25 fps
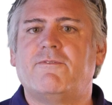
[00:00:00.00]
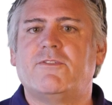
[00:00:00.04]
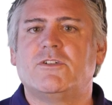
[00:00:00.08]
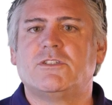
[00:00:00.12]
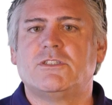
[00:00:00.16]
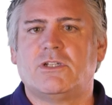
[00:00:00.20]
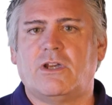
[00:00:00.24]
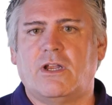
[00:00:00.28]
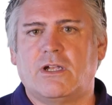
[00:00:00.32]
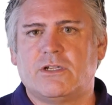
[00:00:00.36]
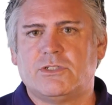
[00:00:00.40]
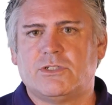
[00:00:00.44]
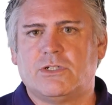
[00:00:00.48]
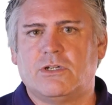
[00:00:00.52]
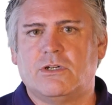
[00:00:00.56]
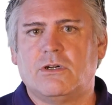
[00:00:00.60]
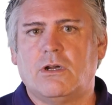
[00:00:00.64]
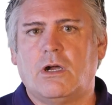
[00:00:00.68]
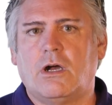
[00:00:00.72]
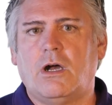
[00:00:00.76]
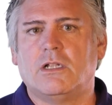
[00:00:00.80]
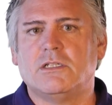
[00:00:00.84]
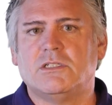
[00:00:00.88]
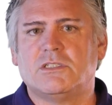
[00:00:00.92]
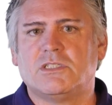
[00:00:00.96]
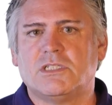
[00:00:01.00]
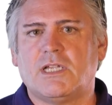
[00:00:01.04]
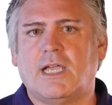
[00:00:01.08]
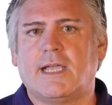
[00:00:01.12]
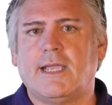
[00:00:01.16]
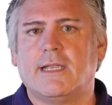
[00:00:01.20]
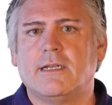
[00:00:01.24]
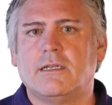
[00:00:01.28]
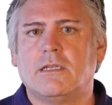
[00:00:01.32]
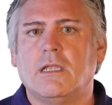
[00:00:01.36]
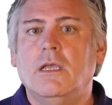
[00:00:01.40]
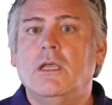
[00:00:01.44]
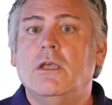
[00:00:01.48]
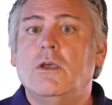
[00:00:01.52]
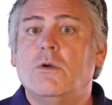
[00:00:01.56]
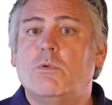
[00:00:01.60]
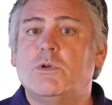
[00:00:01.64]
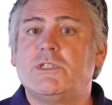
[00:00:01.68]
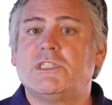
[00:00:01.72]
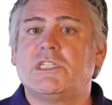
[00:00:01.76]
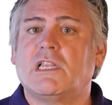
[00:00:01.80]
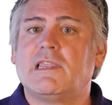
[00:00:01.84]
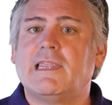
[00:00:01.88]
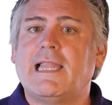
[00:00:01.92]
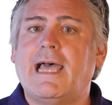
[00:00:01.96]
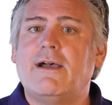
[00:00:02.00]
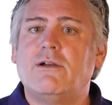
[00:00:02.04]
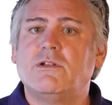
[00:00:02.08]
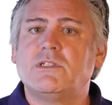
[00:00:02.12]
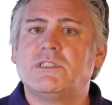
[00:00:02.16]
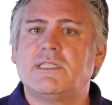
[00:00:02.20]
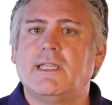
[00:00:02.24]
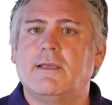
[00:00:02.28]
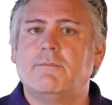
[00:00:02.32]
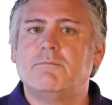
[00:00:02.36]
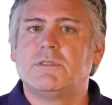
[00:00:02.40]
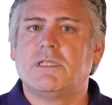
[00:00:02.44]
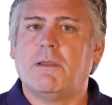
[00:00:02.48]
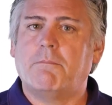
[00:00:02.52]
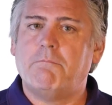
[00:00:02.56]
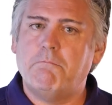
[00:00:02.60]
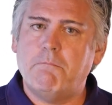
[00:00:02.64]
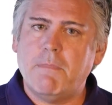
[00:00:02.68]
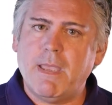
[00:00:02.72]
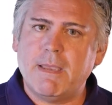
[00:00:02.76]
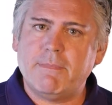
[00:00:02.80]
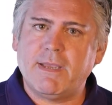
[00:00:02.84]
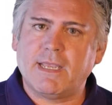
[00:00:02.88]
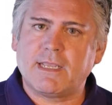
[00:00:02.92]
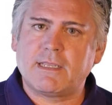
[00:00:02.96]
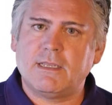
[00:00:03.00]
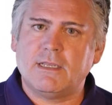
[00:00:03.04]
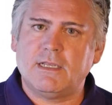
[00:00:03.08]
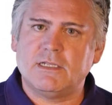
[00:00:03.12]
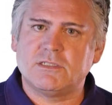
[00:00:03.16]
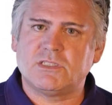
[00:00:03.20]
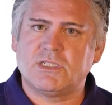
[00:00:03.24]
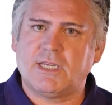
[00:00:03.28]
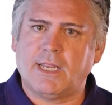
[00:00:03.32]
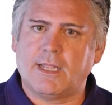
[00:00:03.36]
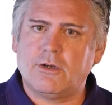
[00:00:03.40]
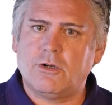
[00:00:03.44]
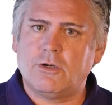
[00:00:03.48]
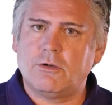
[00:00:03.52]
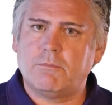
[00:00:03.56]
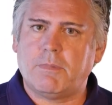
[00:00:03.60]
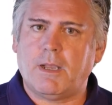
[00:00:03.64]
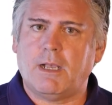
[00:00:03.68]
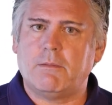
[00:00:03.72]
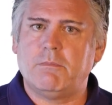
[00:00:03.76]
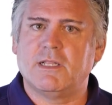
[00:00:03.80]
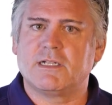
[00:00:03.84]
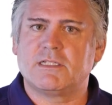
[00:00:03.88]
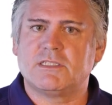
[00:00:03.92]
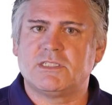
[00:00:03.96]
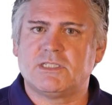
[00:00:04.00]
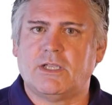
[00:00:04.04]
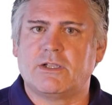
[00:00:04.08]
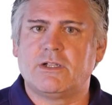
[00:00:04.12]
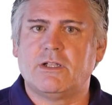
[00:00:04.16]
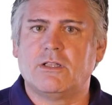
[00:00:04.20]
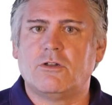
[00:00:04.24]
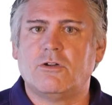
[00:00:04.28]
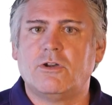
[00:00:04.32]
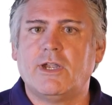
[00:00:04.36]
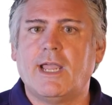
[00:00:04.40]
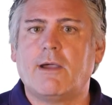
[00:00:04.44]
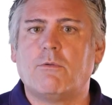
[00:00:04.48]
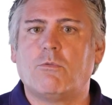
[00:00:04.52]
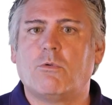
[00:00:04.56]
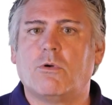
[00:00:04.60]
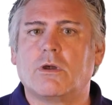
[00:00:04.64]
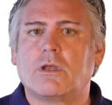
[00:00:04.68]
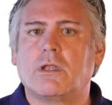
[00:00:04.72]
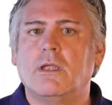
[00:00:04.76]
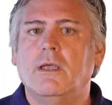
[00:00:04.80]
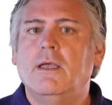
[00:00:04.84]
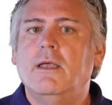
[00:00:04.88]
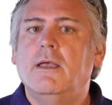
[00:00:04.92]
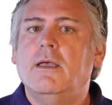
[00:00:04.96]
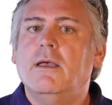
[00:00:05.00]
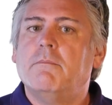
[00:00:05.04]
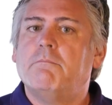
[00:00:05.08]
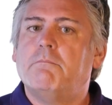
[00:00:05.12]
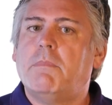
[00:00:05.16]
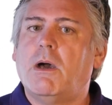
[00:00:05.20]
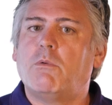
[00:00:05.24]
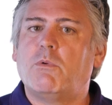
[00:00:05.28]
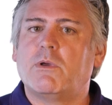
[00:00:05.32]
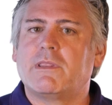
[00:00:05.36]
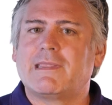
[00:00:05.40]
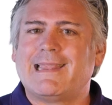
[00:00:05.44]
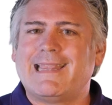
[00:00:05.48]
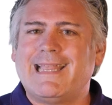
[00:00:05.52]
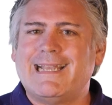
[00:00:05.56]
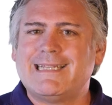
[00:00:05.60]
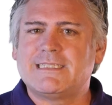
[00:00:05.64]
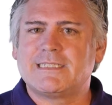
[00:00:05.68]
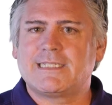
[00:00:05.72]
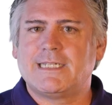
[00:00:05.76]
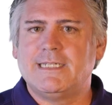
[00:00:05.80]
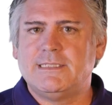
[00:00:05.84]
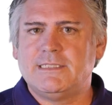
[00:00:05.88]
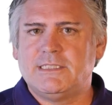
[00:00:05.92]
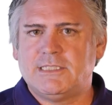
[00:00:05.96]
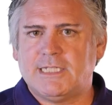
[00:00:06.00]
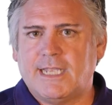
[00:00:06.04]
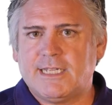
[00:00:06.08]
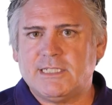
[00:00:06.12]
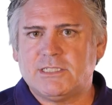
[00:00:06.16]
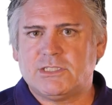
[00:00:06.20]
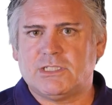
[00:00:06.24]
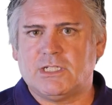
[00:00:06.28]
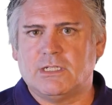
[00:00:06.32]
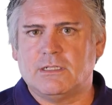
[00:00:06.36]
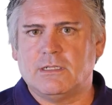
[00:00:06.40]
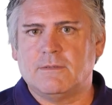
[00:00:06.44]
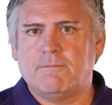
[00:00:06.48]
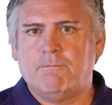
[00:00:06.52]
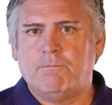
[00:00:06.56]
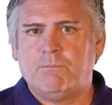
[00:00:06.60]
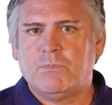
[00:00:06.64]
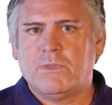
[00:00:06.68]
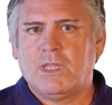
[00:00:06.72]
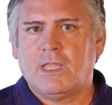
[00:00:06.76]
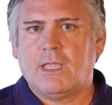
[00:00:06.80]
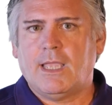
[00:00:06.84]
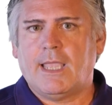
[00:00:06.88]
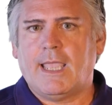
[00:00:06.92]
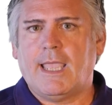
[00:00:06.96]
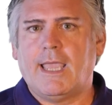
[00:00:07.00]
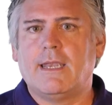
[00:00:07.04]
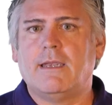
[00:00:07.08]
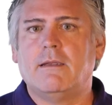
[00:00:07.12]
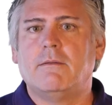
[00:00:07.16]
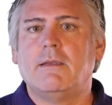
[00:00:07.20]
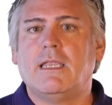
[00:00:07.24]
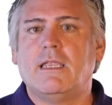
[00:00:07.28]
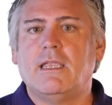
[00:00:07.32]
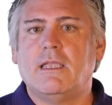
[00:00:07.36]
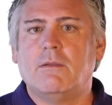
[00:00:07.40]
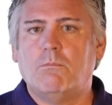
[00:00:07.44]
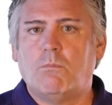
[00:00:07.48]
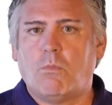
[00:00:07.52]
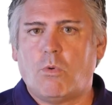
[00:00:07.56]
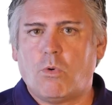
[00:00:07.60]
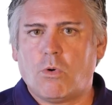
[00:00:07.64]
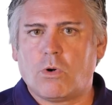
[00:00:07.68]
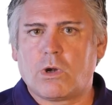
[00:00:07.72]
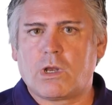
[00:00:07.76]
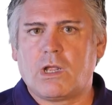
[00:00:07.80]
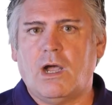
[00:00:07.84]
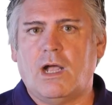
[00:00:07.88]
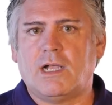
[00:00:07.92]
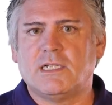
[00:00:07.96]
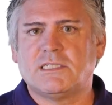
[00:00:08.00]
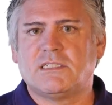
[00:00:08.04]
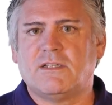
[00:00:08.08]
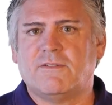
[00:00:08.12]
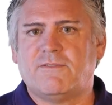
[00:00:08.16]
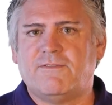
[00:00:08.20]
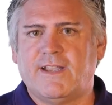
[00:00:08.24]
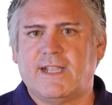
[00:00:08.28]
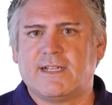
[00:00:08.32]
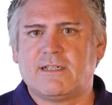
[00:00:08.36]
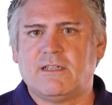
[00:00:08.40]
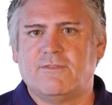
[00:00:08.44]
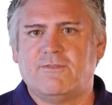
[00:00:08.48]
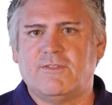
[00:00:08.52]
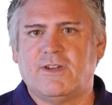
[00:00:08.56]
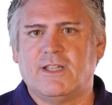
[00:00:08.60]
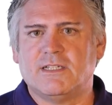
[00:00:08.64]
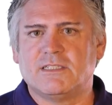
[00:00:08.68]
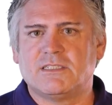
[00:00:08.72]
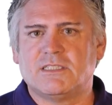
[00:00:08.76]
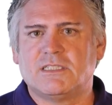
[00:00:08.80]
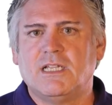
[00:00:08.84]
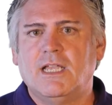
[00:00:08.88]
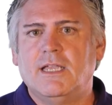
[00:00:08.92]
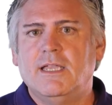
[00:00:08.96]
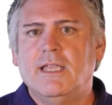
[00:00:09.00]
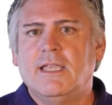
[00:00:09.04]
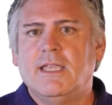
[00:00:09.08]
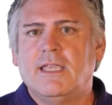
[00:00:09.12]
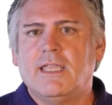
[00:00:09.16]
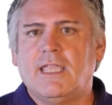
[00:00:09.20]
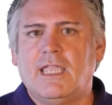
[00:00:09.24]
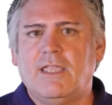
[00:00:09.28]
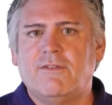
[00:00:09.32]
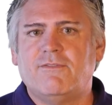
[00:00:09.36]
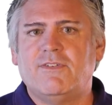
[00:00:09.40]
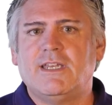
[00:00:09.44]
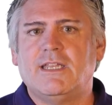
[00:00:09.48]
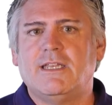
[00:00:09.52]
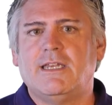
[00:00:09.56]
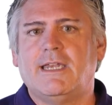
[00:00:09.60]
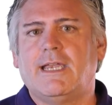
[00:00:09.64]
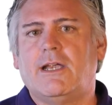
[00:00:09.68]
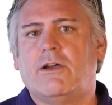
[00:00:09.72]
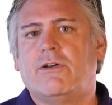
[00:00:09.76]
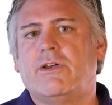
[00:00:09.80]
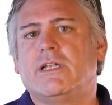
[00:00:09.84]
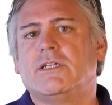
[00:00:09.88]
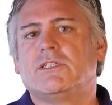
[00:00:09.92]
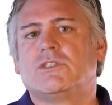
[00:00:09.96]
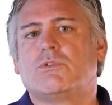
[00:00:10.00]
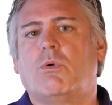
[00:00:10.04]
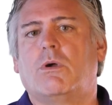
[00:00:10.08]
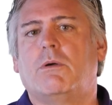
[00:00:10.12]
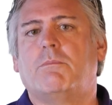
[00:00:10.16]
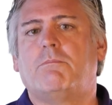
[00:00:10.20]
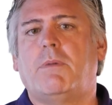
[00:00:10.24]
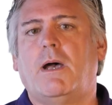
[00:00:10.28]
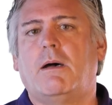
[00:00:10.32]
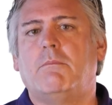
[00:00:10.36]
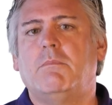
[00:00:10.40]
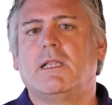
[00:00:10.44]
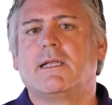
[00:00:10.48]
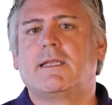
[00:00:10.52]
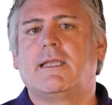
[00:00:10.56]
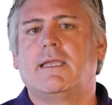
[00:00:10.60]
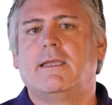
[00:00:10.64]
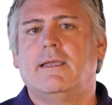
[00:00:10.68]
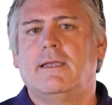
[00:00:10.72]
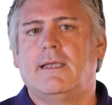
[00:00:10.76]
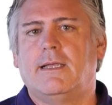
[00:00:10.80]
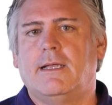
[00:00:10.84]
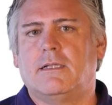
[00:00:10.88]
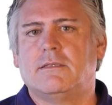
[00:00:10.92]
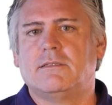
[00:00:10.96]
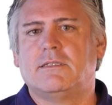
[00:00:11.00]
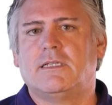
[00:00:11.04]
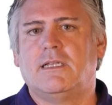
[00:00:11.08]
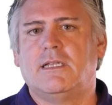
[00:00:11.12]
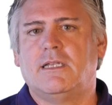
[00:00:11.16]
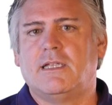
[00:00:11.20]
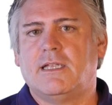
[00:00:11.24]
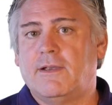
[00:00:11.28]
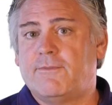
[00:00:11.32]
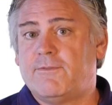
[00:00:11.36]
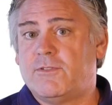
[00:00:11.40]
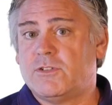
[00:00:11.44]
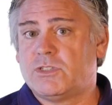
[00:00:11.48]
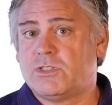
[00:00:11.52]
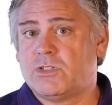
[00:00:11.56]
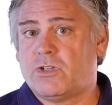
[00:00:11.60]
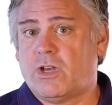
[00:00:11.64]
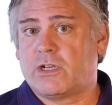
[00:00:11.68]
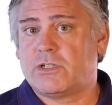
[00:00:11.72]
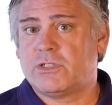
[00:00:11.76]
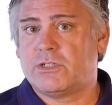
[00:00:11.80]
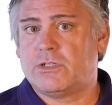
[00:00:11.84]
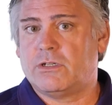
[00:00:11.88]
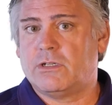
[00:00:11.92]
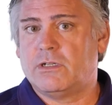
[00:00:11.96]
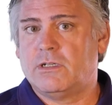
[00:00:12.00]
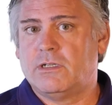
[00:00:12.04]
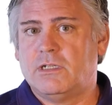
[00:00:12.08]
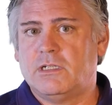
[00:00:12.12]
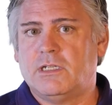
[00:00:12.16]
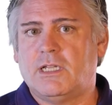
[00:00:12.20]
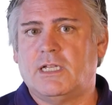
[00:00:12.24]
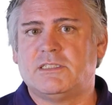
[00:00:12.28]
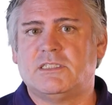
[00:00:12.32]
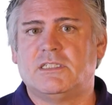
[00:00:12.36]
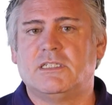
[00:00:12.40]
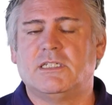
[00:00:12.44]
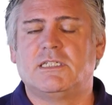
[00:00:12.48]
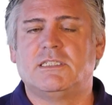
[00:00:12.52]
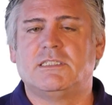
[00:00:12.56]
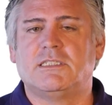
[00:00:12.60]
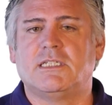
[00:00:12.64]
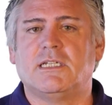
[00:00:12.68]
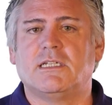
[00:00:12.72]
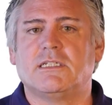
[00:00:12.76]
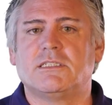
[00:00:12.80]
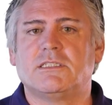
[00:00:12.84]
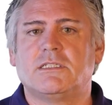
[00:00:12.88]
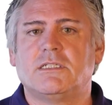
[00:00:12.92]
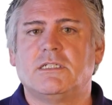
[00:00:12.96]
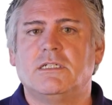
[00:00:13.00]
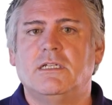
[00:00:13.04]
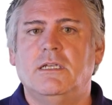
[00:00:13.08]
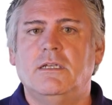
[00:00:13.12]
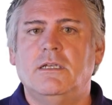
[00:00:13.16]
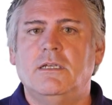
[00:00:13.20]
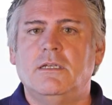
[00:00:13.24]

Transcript: infrastructure on site, which allows them to mimic a standard public cellular network, but with less congestion and more cost effectiveness, even in areas where public LTE infrastructure doesn't exist.